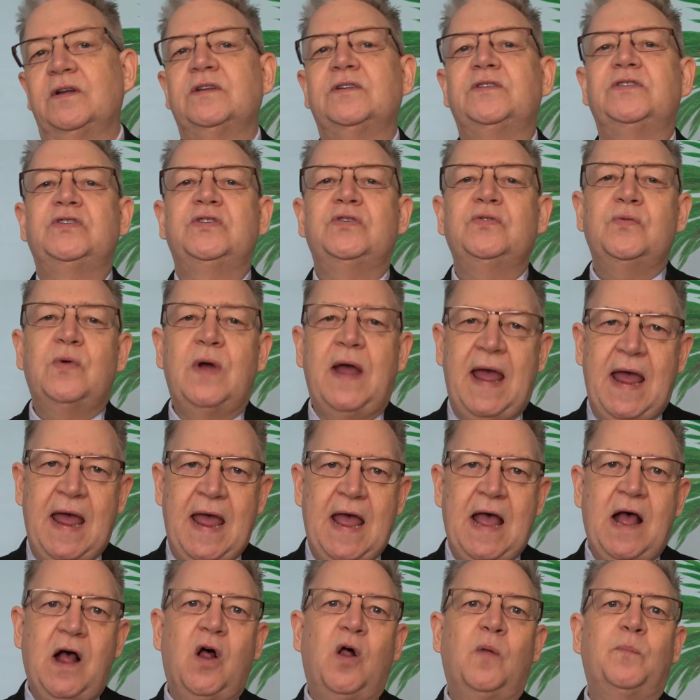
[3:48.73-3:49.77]
to
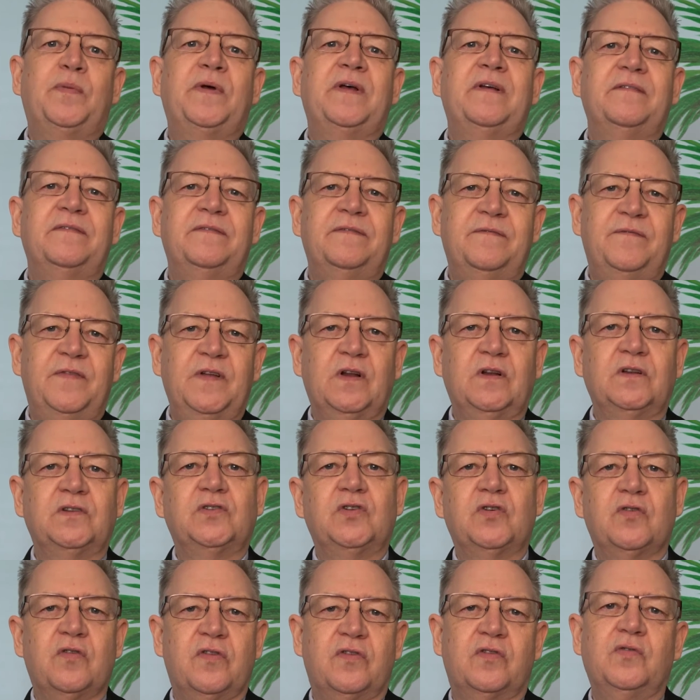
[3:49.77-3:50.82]
help
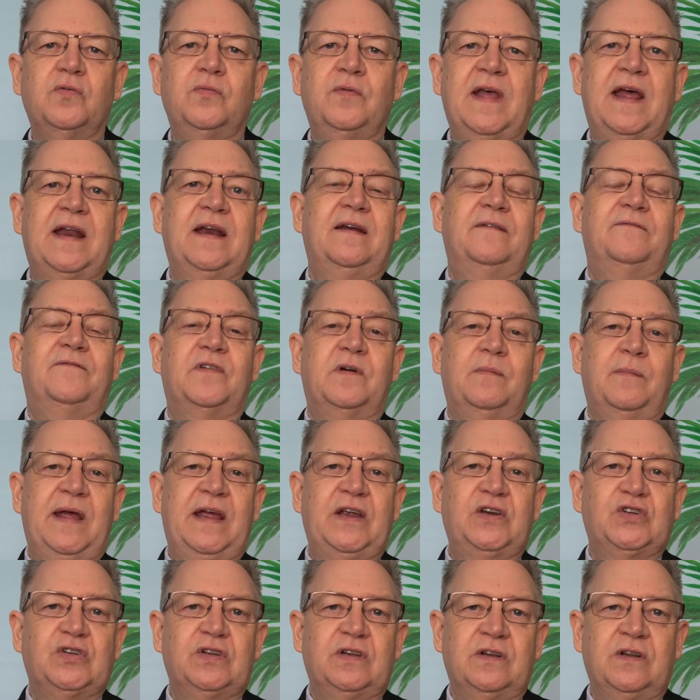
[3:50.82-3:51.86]
filter through that
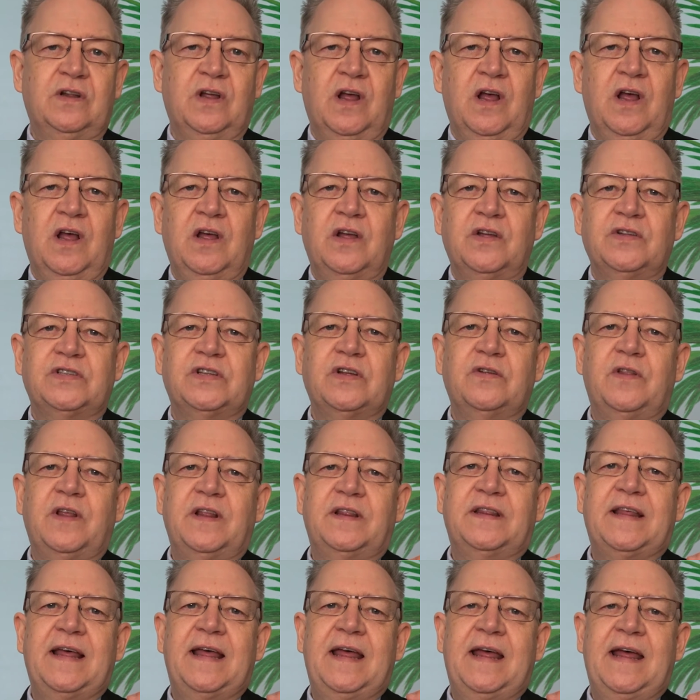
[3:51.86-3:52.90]
information so
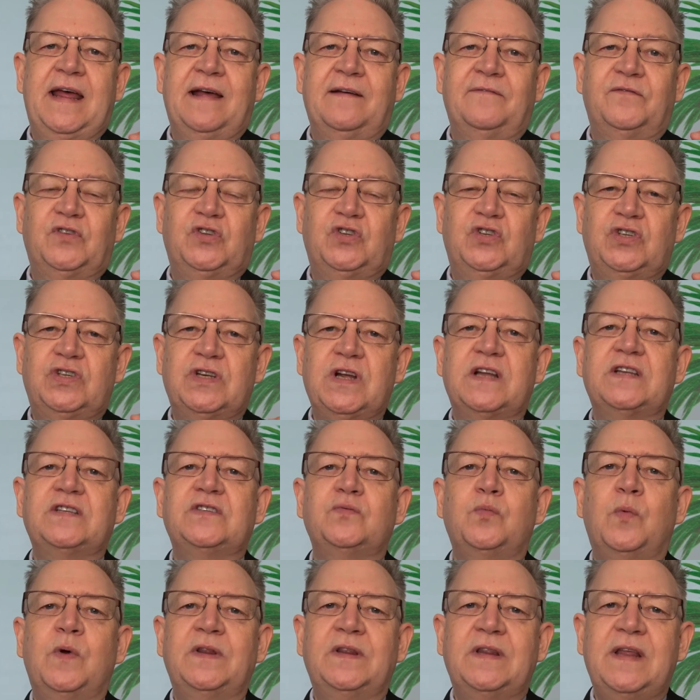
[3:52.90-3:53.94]
that they have
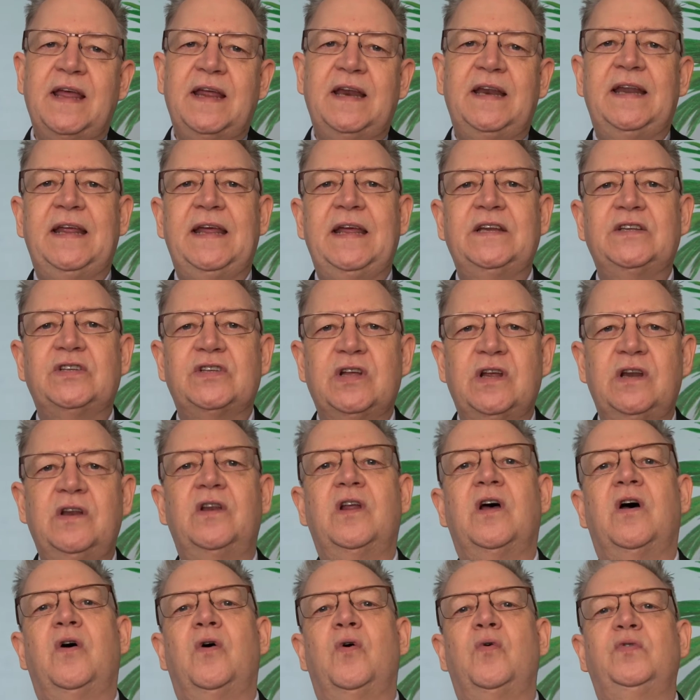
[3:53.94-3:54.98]
just what they need to
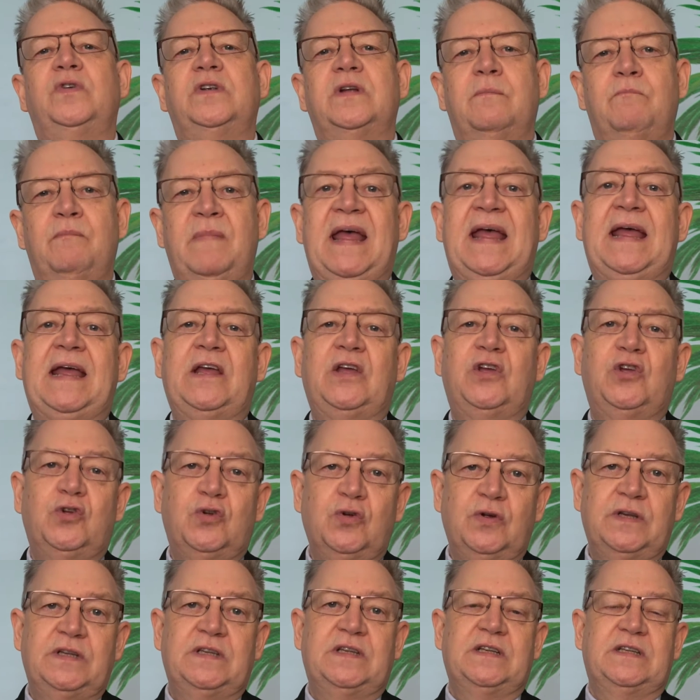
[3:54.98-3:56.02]
know to make
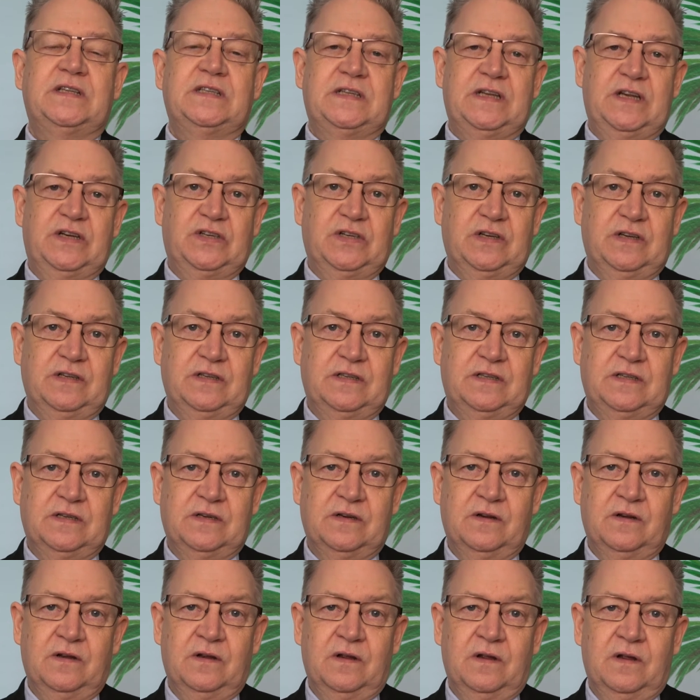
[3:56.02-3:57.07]
good decisions.
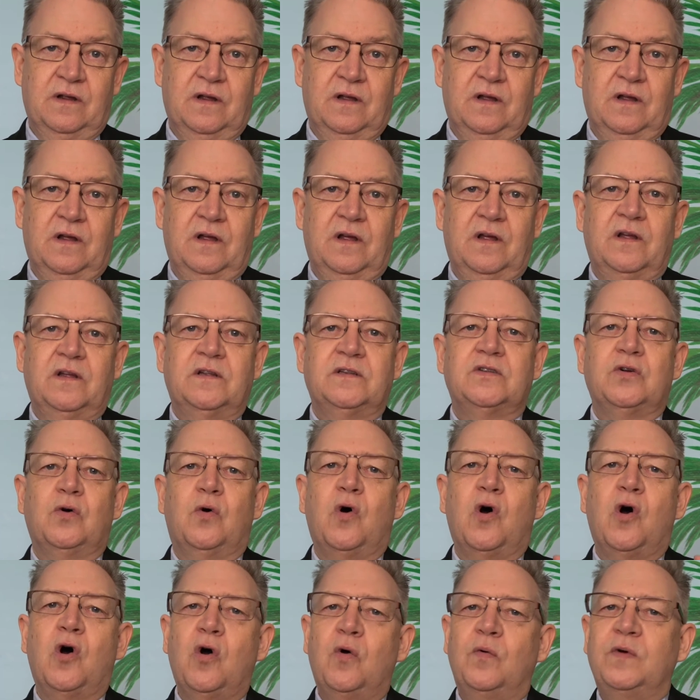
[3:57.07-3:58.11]
So
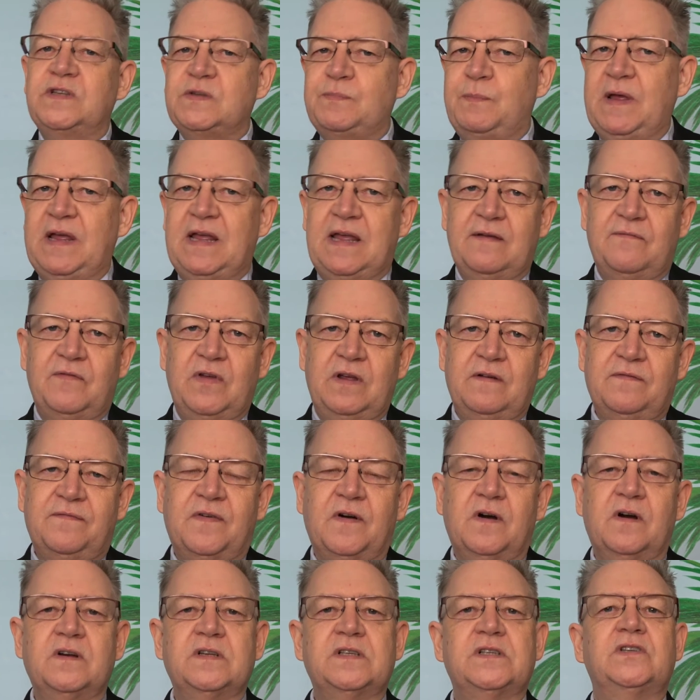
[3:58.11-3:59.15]
always be giving
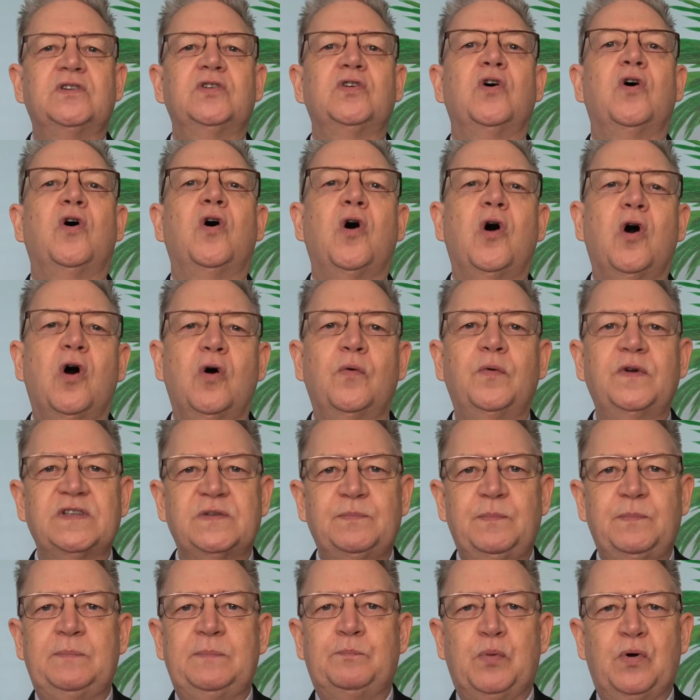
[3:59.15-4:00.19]
first, always
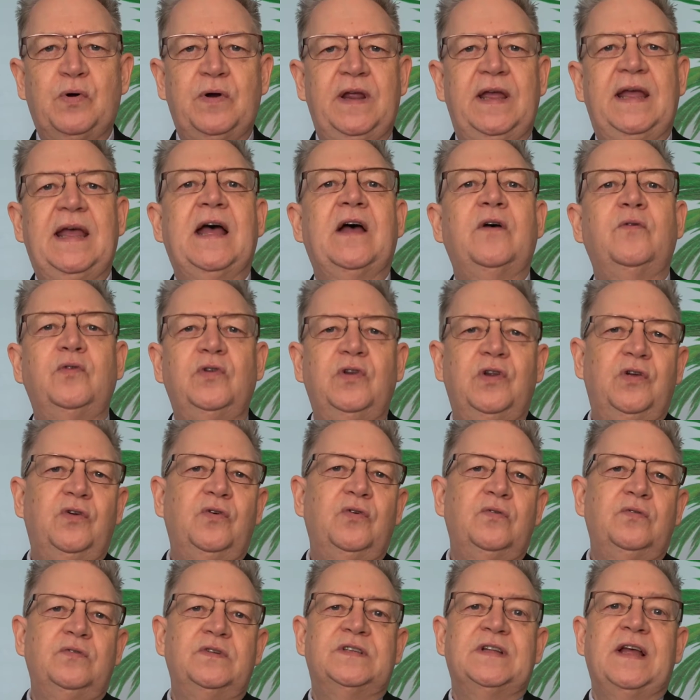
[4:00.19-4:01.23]
putting out
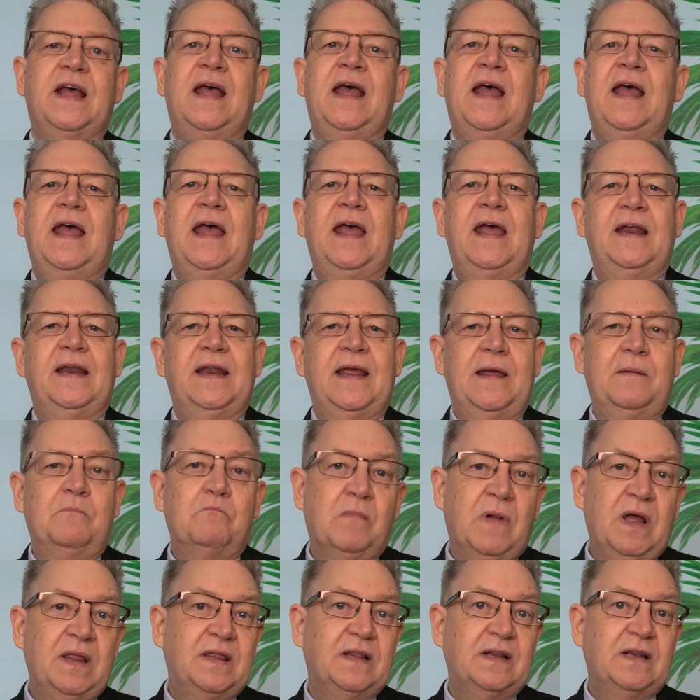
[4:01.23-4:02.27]
news, and a
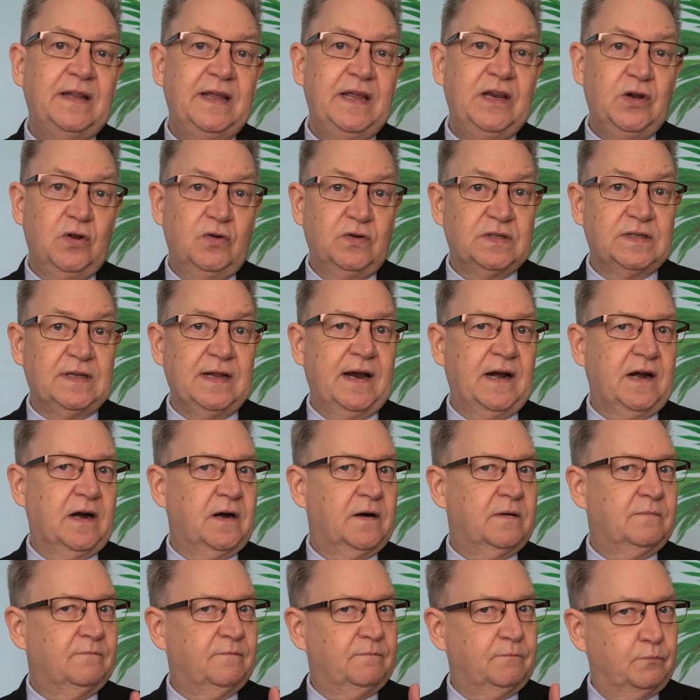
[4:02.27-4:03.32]
monthly
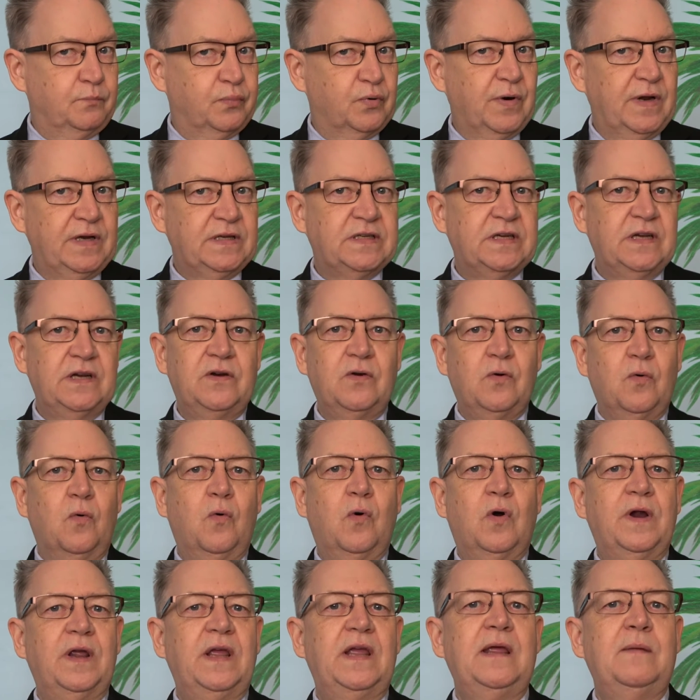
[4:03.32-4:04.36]
newsletter, printed
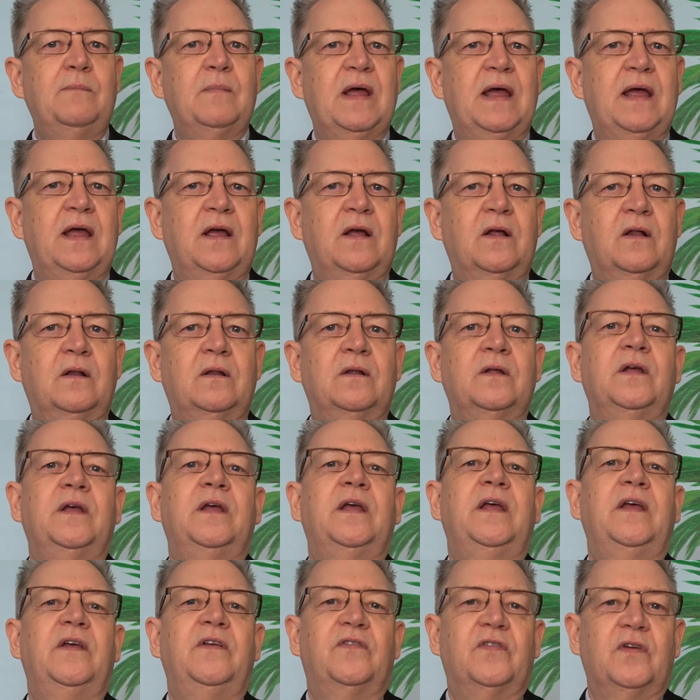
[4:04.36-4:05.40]
or email,
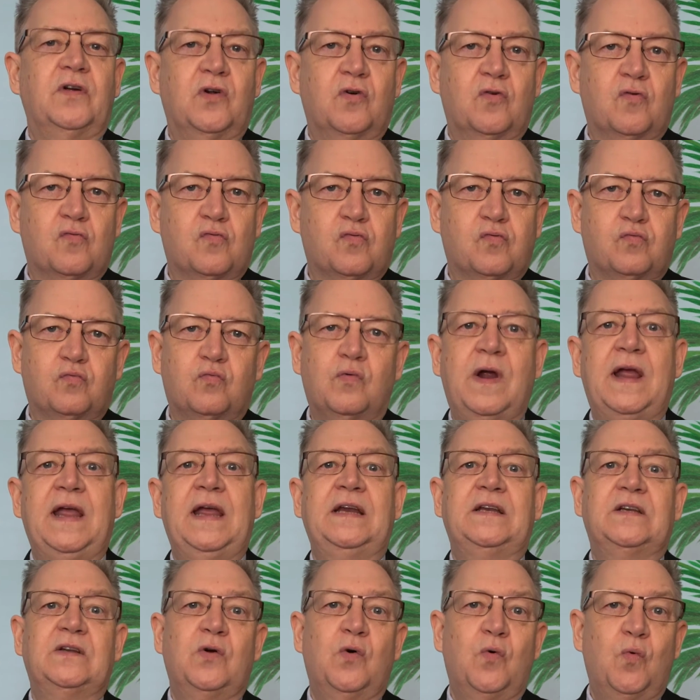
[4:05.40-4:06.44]
is a
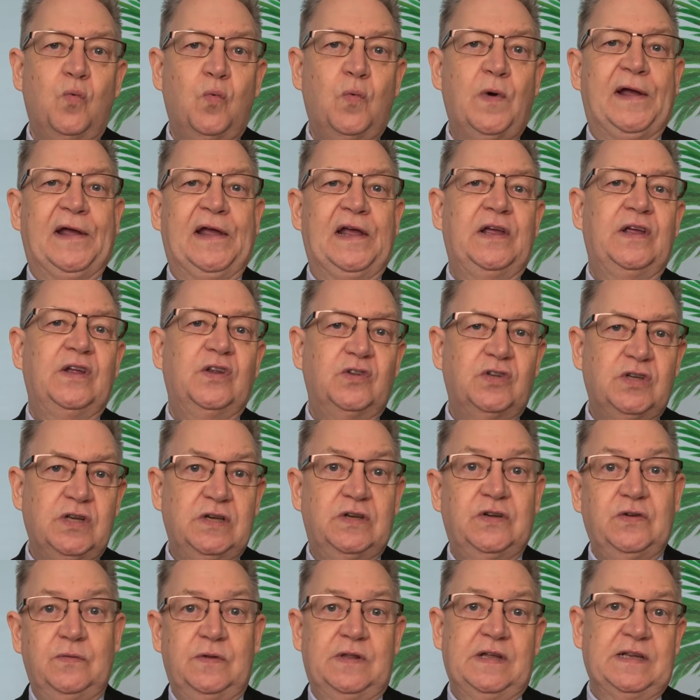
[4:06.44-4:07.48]
great way to
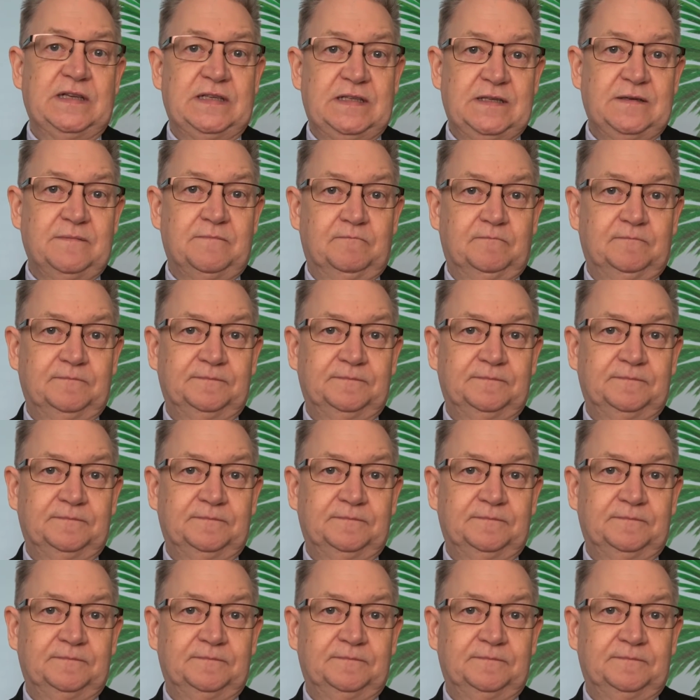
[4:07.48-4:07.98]
do this.